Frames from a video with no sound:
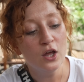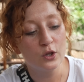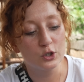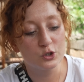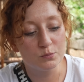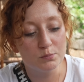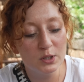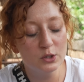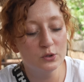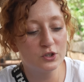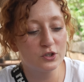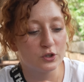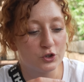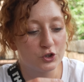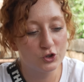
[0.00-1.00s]
there's mousse,
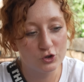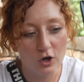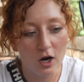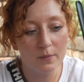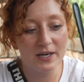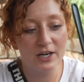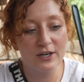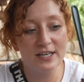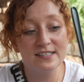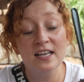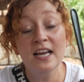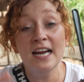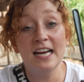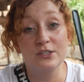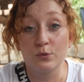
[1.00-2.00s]
there's strawberries.
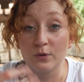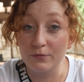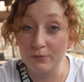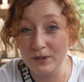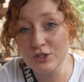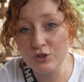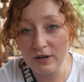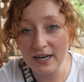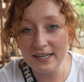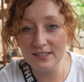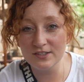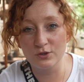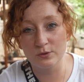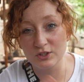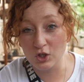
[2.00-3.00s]
It's
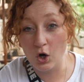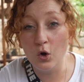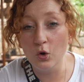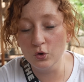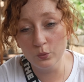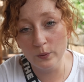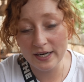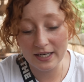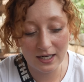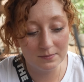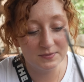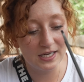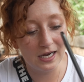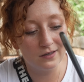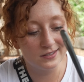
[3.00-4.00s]
refrigerated, so it's cold when it
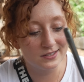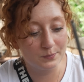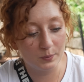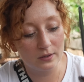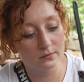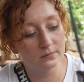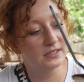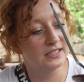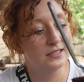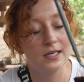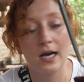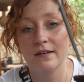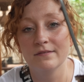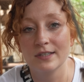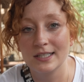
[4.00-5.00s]
comes out. It's probably
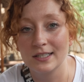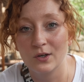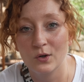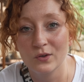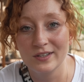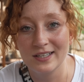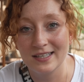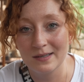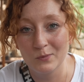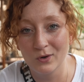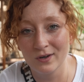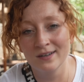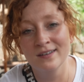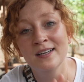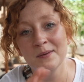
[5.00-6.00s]
not very cold
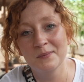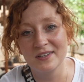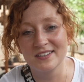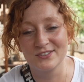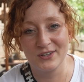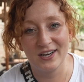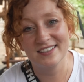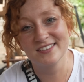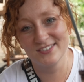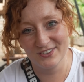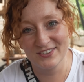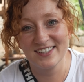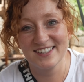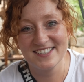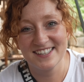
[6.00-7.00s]
anymore, but that's okay. It's still
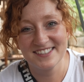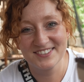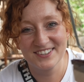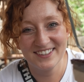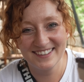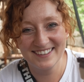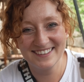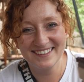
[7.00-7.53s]
gonna taste good.